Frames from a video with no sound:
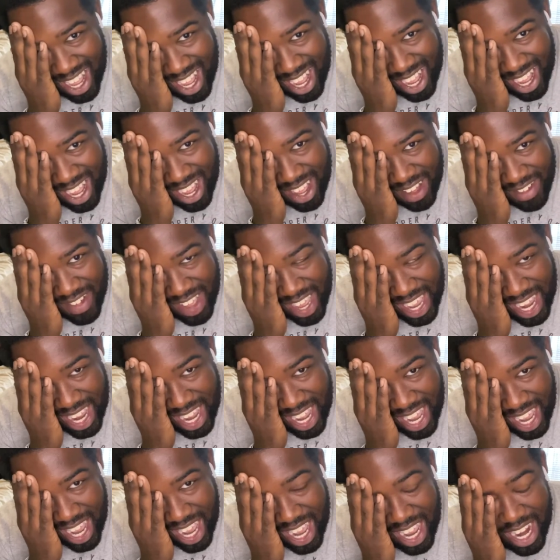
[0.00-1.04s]
oh my
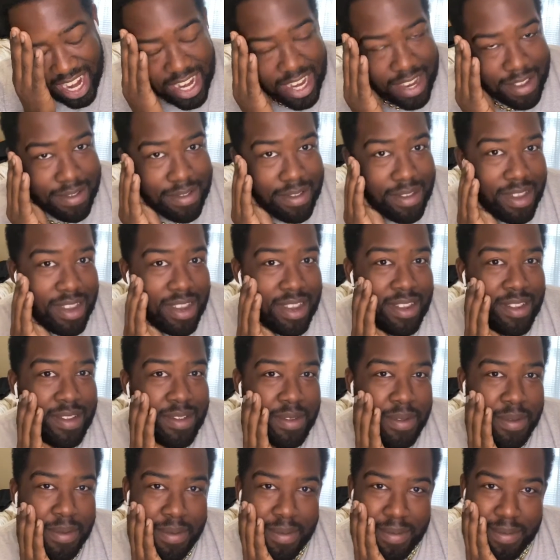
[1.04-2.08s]
god.
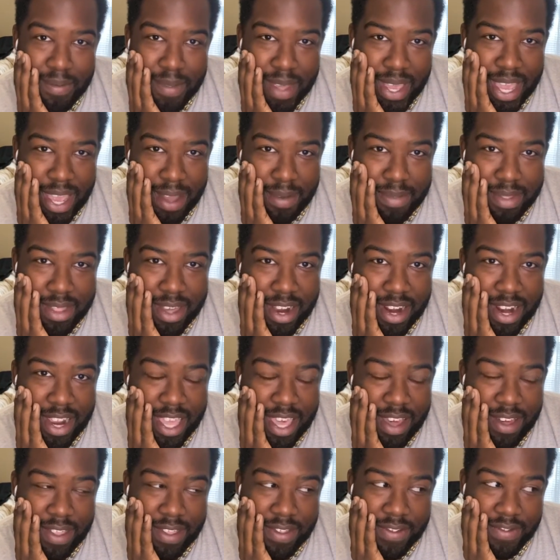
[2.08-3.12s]
Man, I'm sorry,
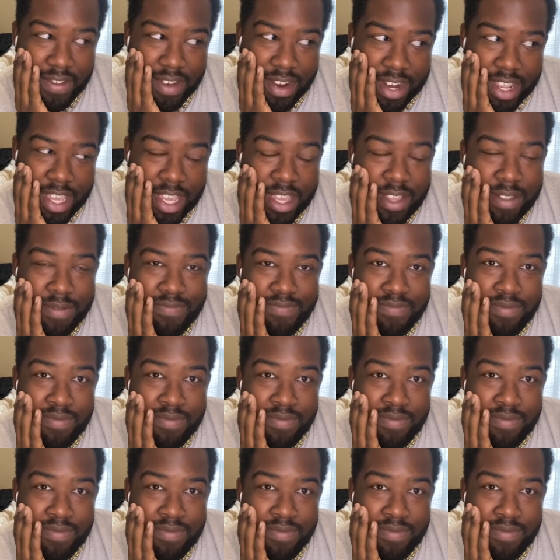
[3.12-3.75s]
that was funny.